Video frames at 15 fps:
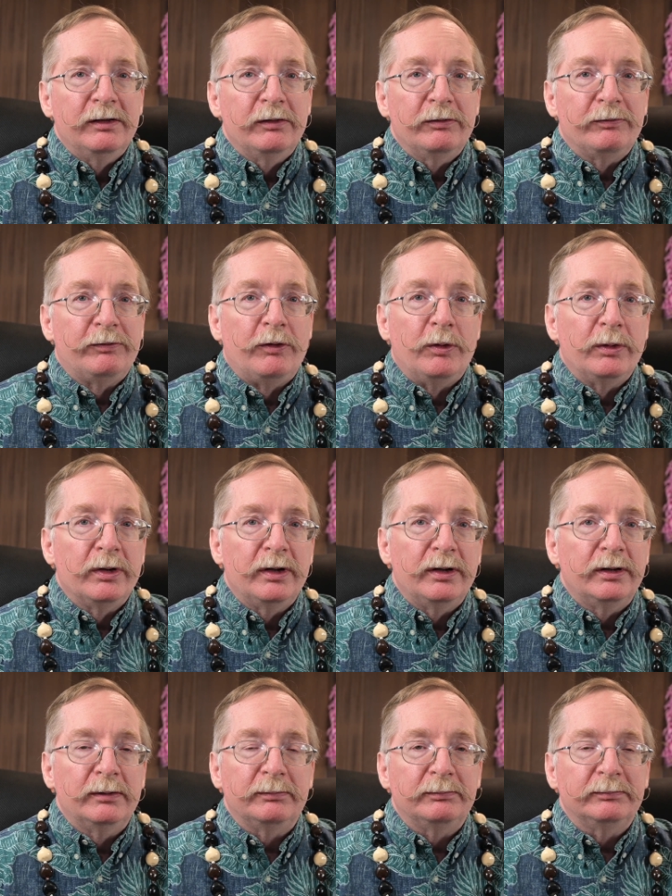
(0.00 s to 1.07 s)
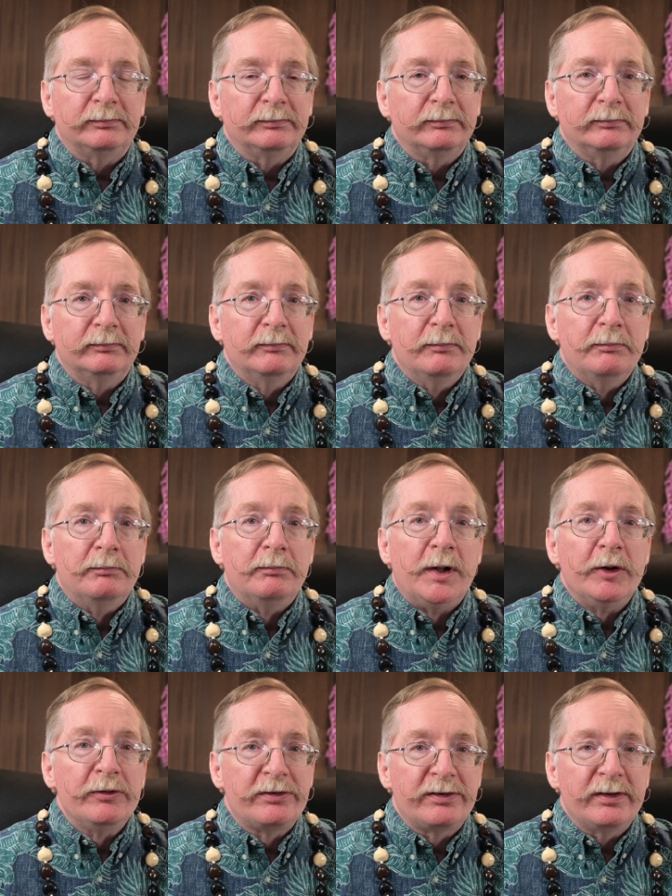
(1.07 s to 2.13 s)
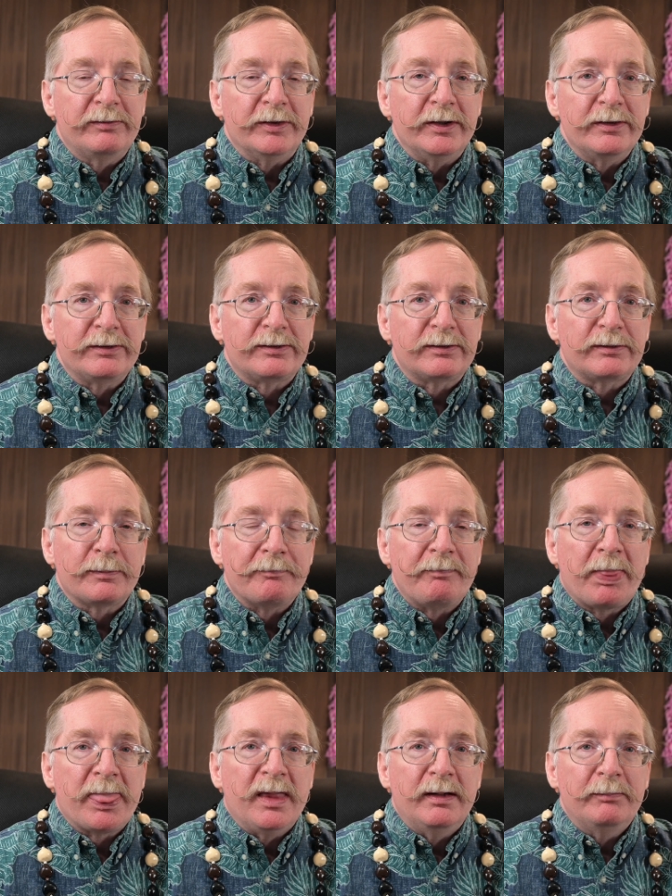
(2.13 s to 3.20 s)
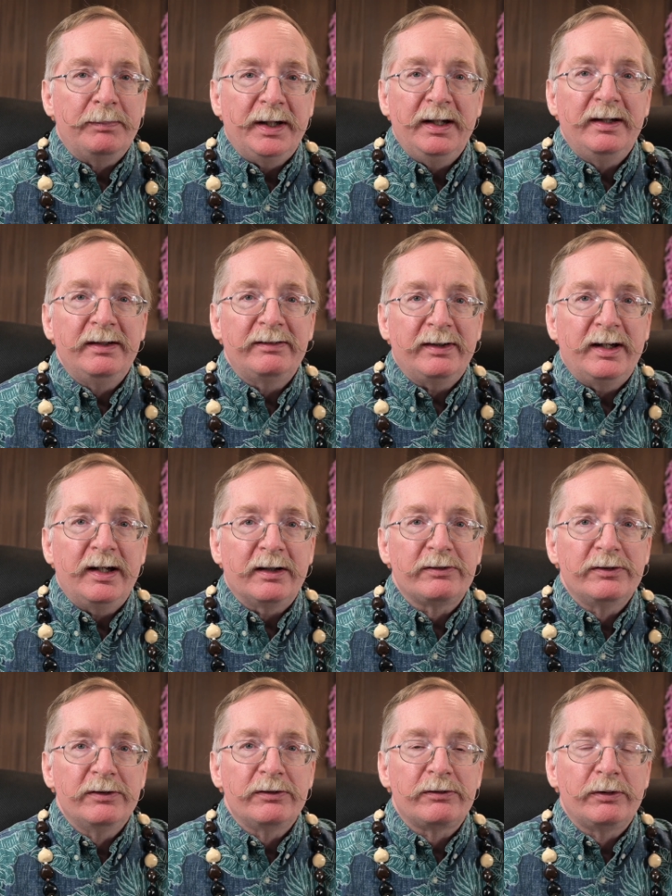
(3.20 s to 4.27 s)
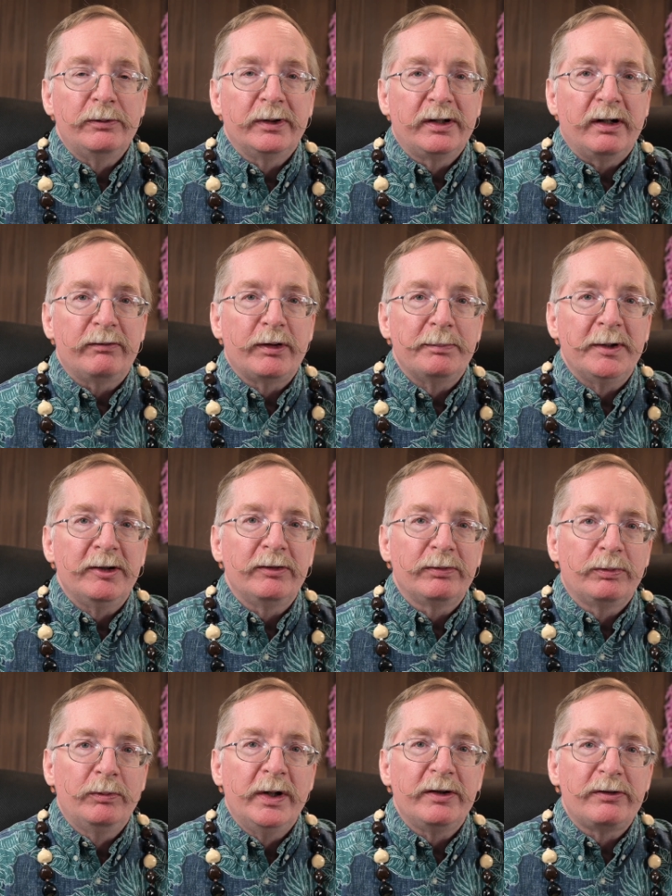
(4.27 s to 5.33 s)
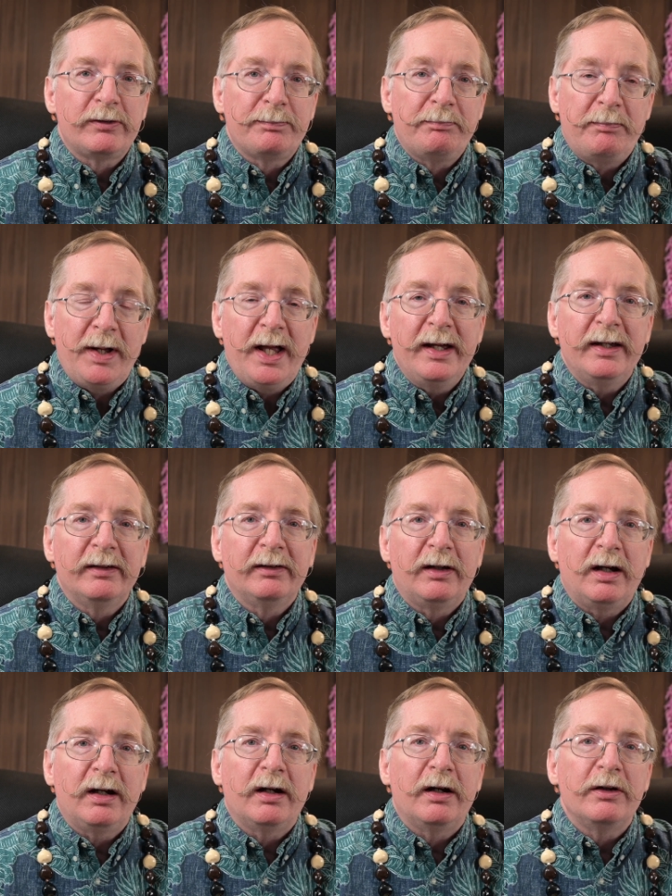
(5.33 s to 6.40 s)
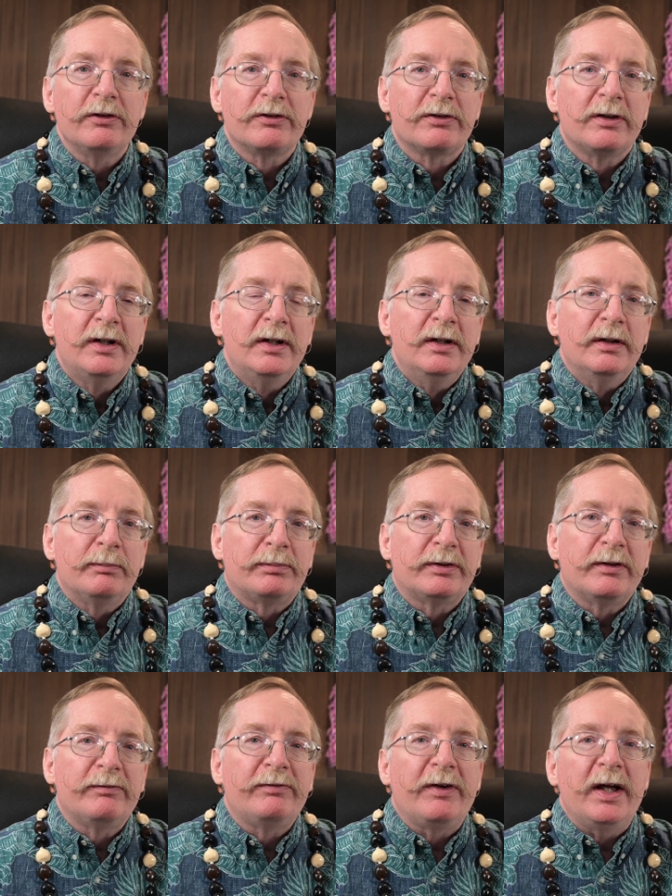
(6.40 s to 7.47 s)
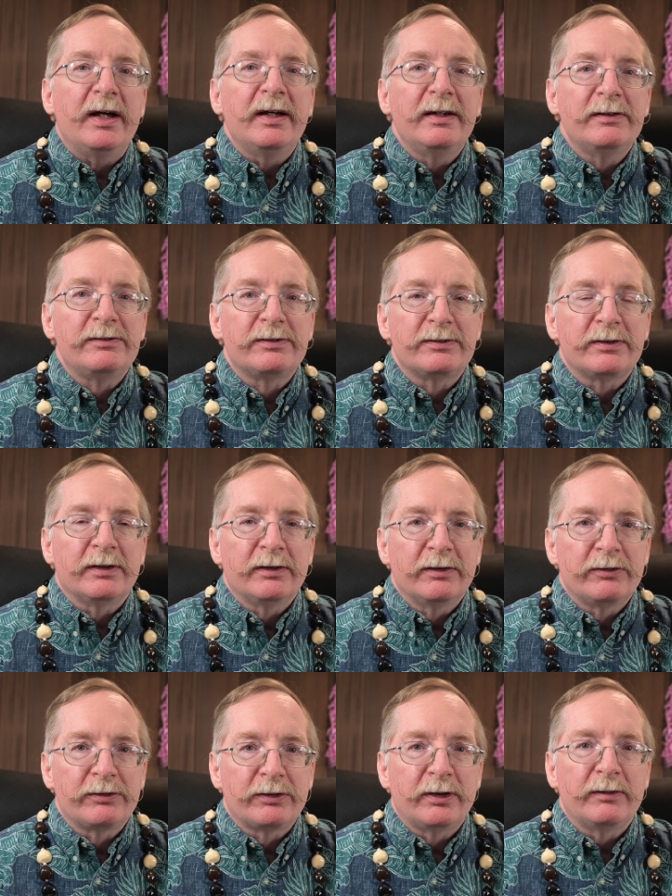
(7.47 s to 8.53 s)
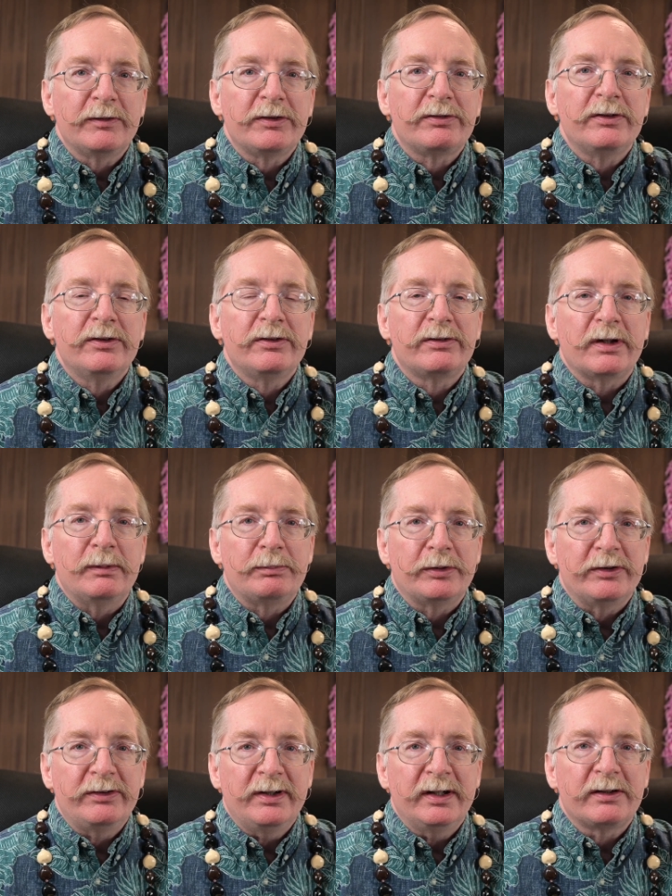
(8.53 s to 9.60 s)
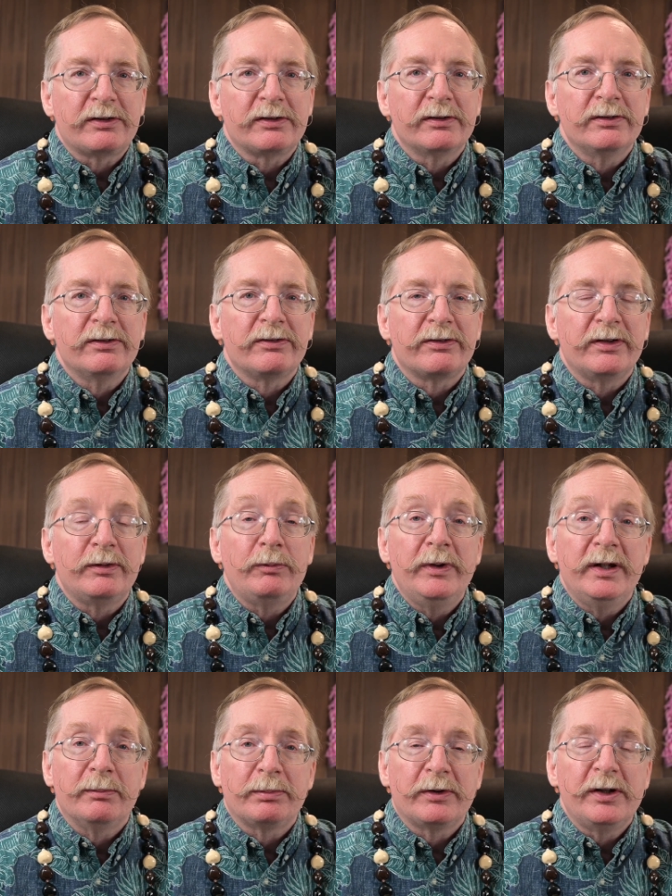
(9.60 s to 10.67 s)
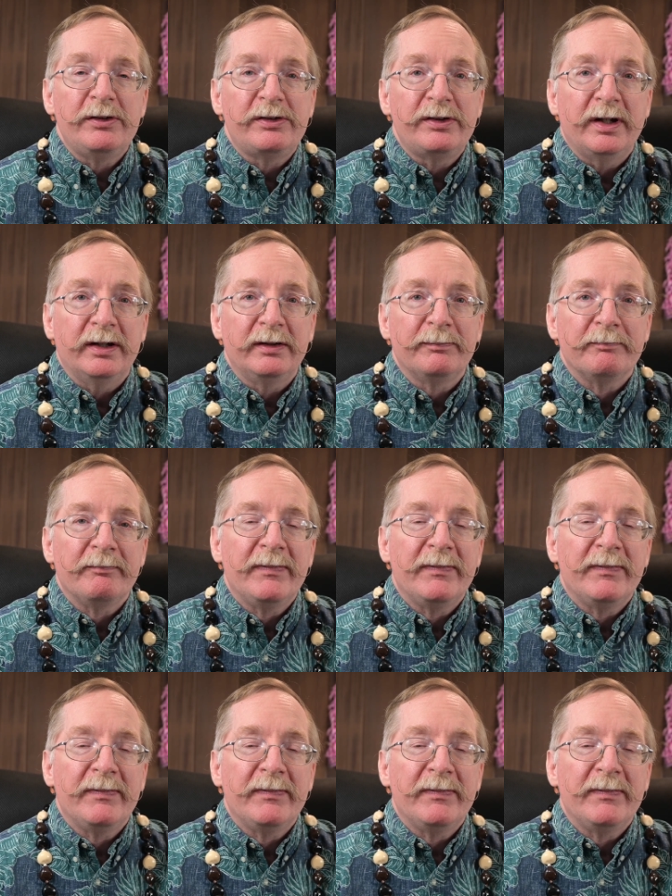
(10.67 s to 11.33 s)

For most of us, paying taxes to a government which, by and large, provides services and protections that we appreciate.